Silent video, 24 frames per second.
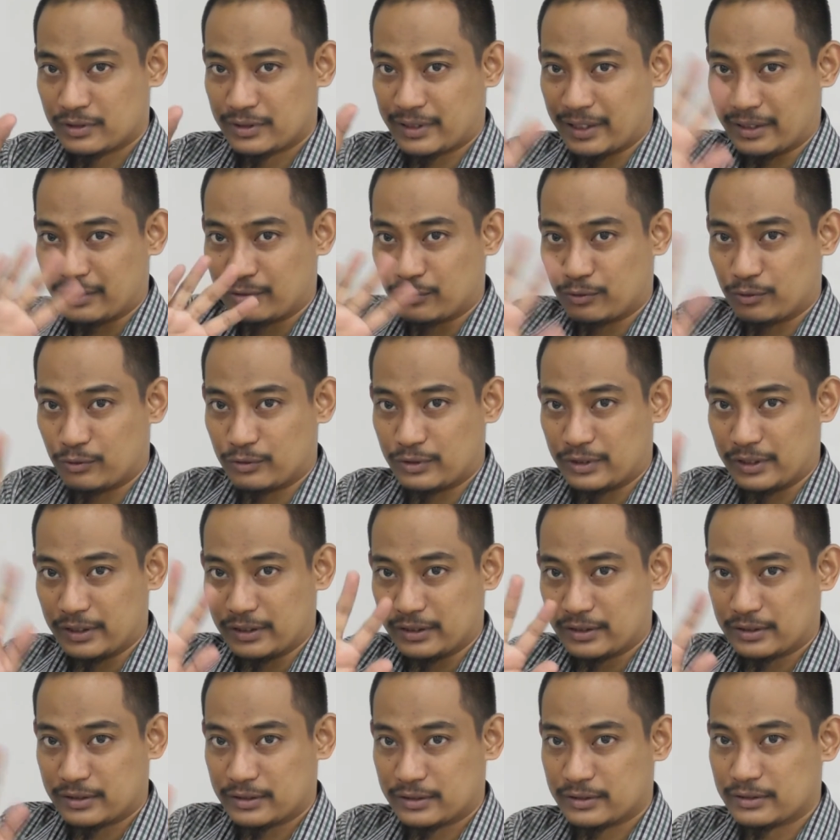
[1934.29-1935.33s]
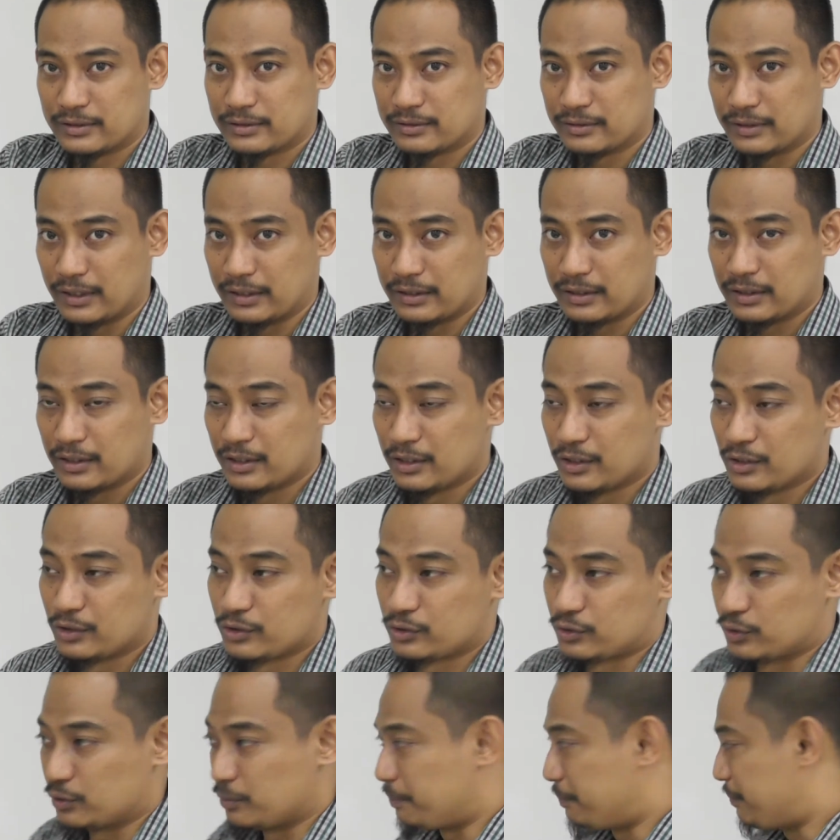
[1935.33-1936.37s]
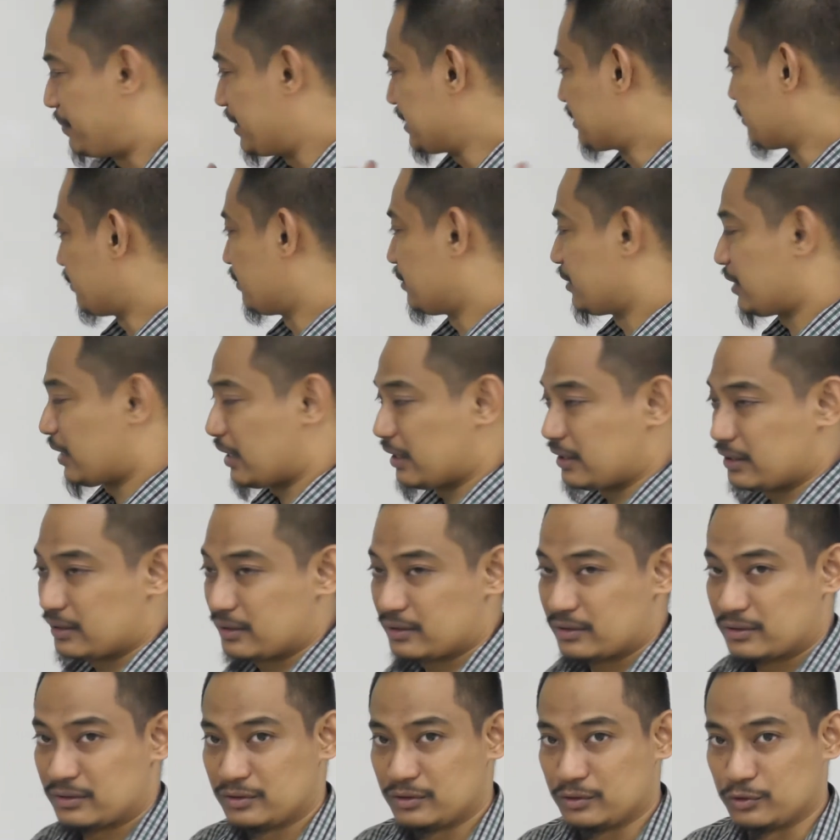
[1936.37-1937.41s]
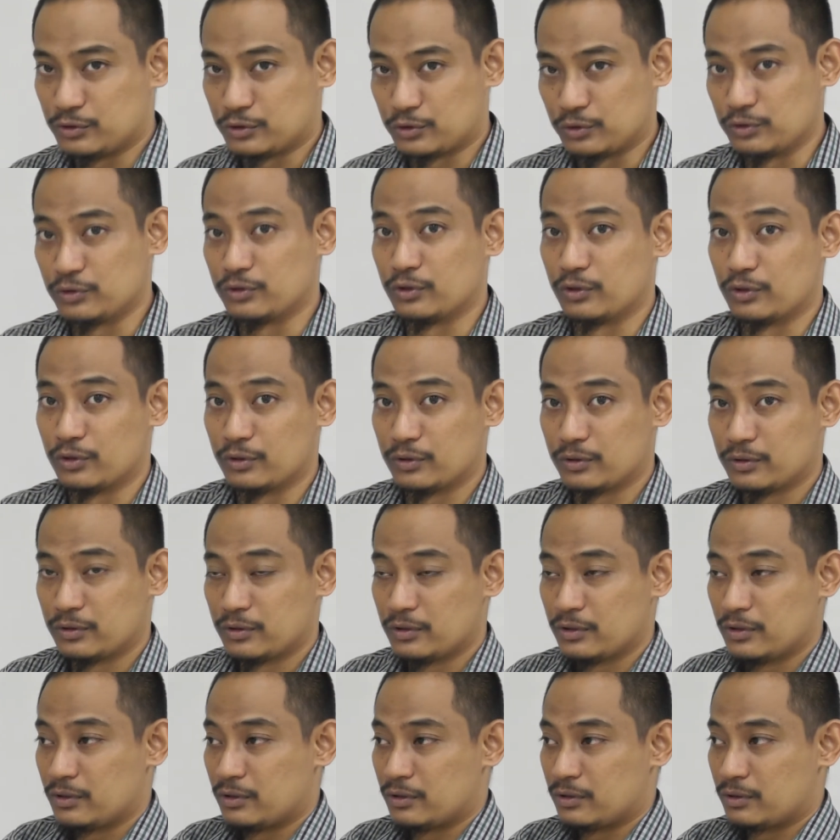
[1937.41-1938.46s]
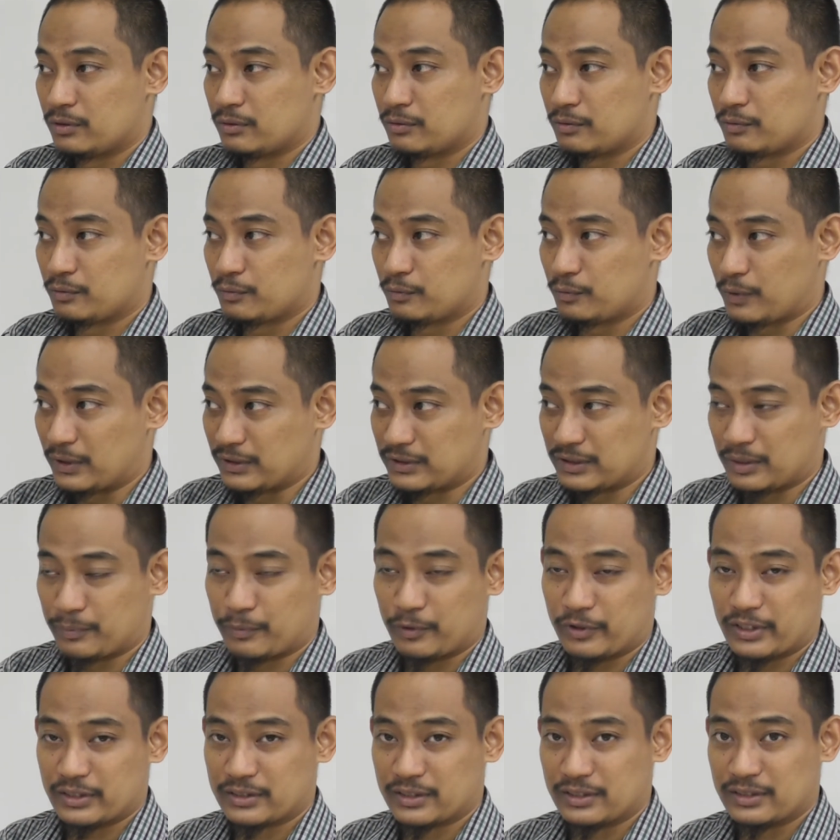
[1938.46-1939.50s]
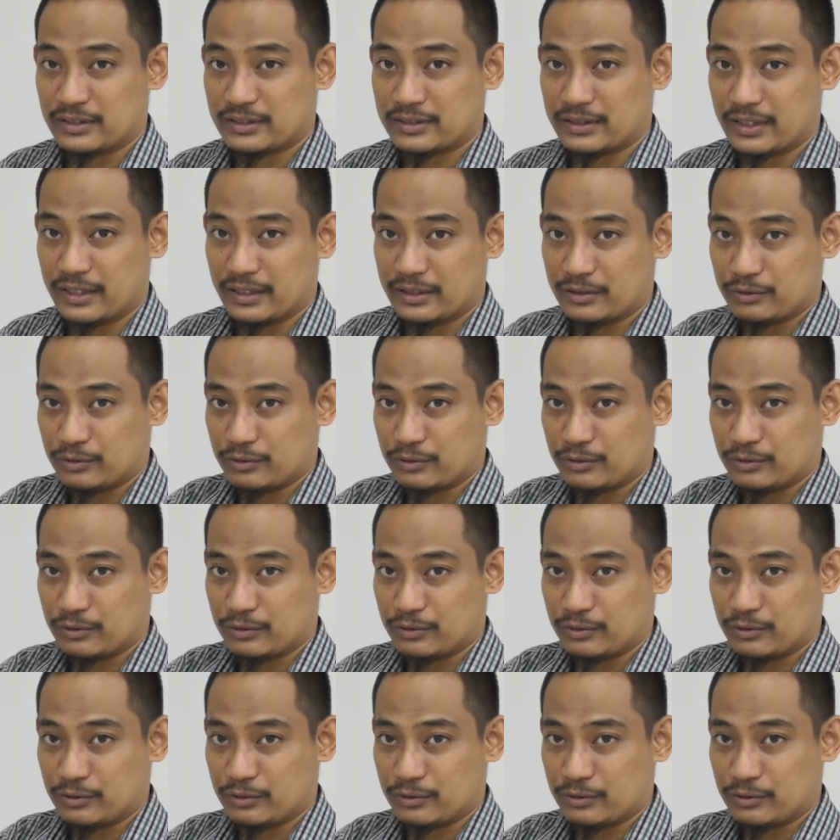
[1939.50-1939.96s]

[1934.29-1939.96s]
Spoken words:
Can it rotate? Right? So based on that, you should know what support reaction is there.